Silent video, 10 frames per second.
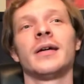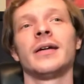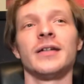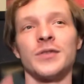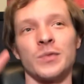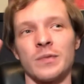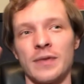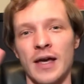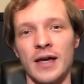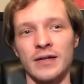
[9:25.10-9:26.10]
is
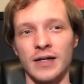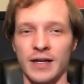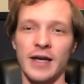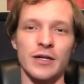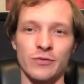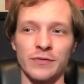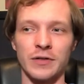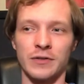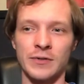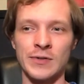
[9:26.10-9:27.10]
that Nic Cage
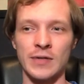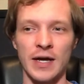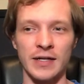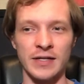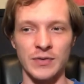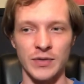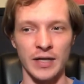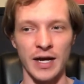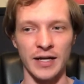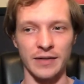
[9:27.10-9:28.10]
reveals that he's the
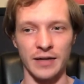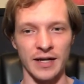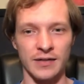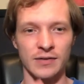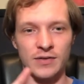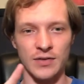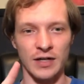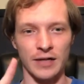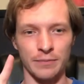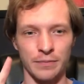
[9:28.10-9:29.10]
guy that set
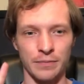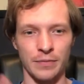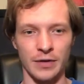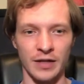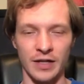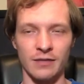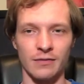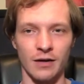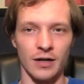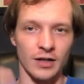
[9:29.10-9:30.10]
up the hit
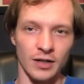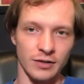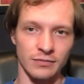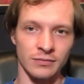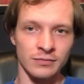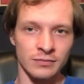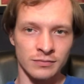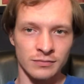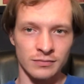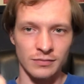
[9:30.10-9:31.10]
on
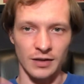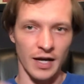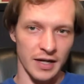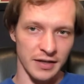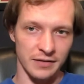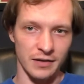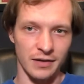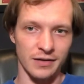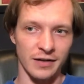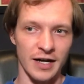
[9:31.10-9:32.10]
the guy
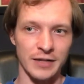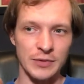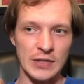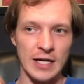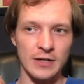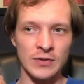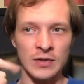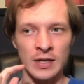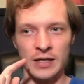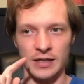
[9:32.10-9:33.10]

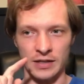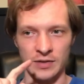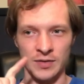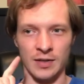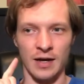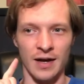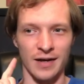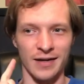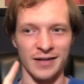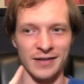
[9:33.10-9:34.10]
upstairs. He's the
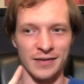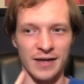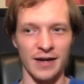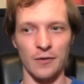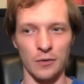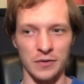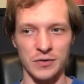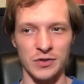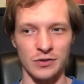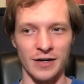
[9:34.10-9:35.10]
guy that
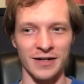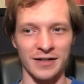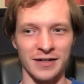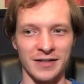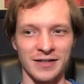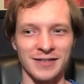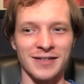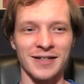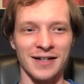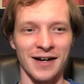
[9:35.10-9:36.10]
orchestrated.
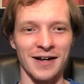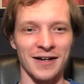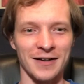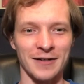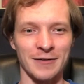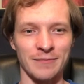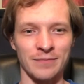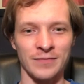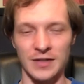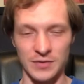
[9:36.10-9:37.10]

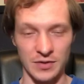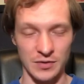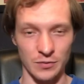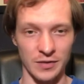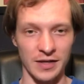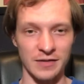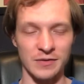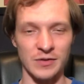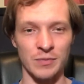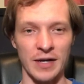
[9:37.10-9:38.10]
He's the one that
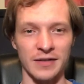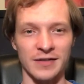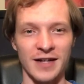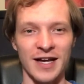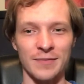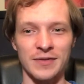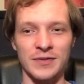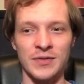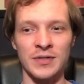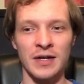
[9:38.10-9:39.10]
is paying the
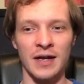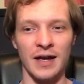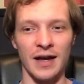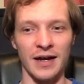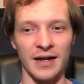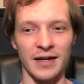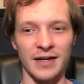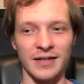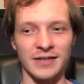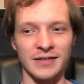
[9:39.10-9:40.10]
diamonds,
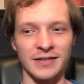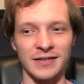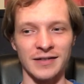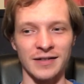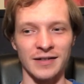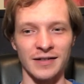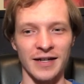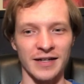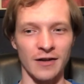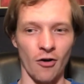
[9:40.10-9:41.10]
and
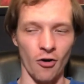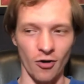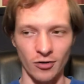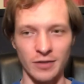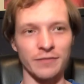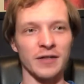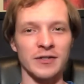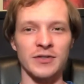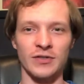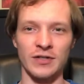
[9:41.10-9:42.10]
like all of
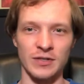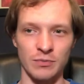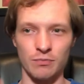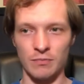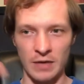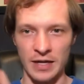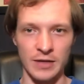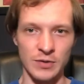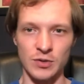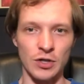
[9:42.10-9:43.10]
this is
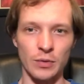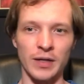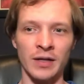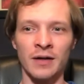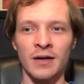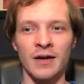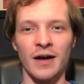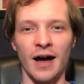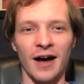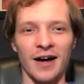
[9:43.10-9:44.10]
his doing.
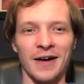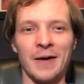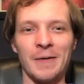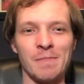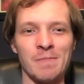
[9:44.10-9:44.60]
That's